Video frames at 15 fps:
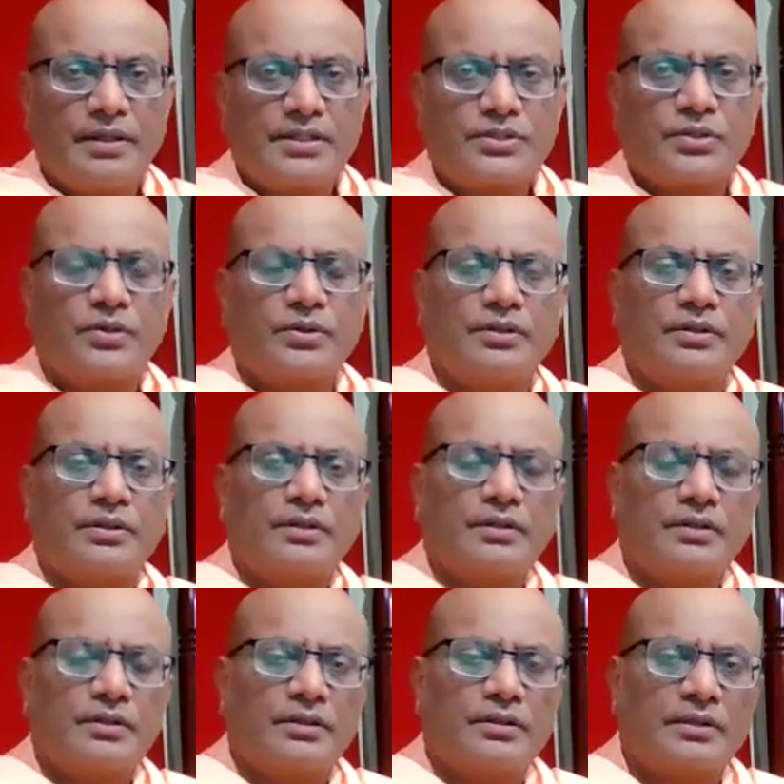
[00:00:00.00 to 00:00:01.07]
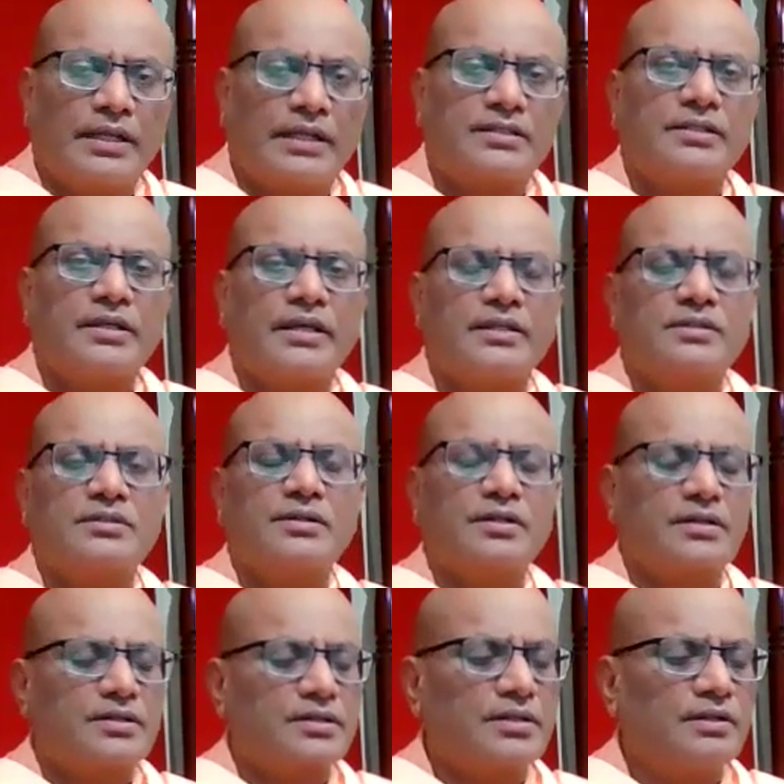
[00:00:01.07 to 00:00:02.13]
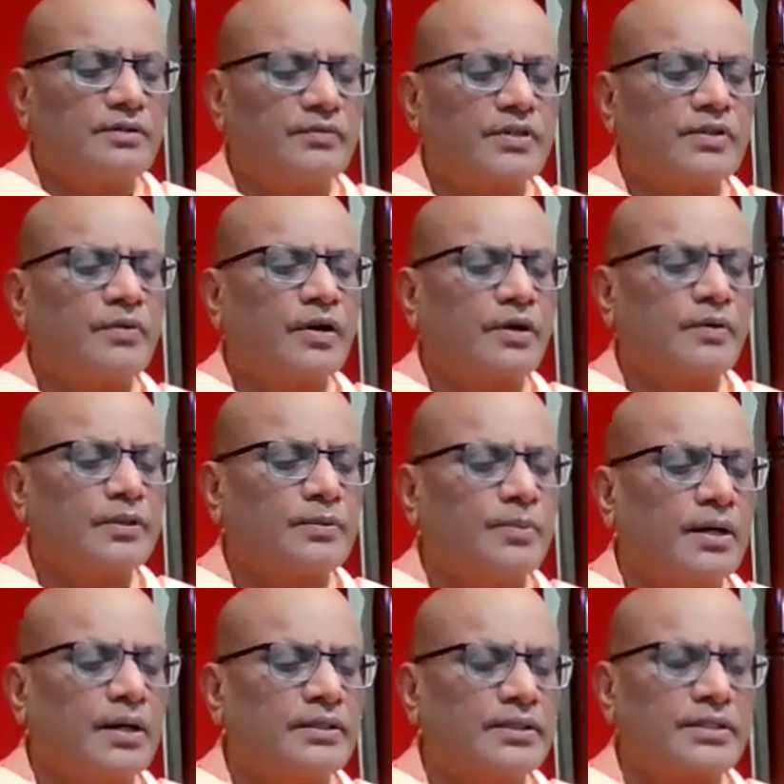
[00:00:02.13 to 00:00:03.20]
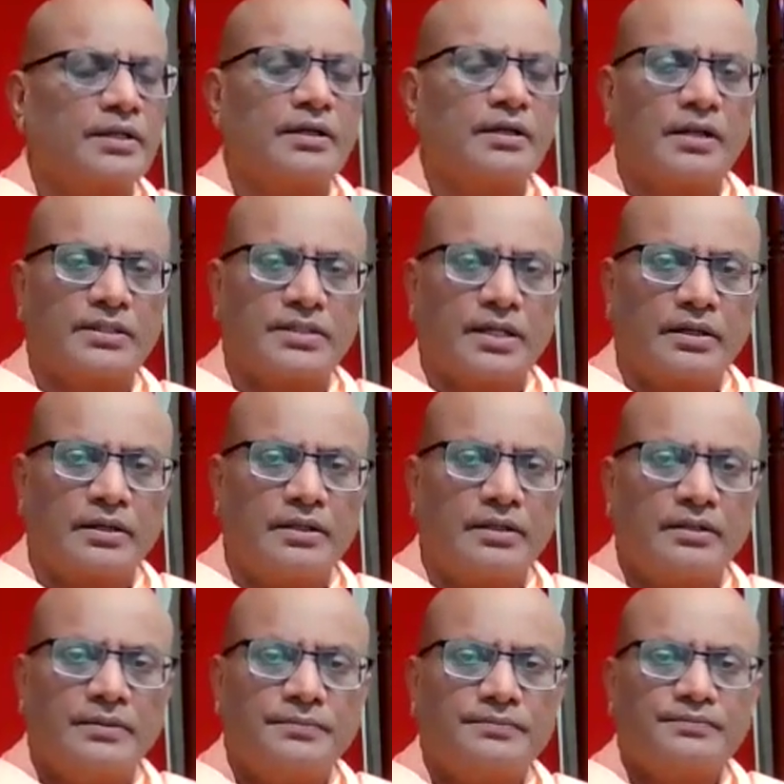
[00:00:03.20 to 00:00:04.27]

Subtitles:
So that's the instruction which Bhagavad Pada Shankaracharya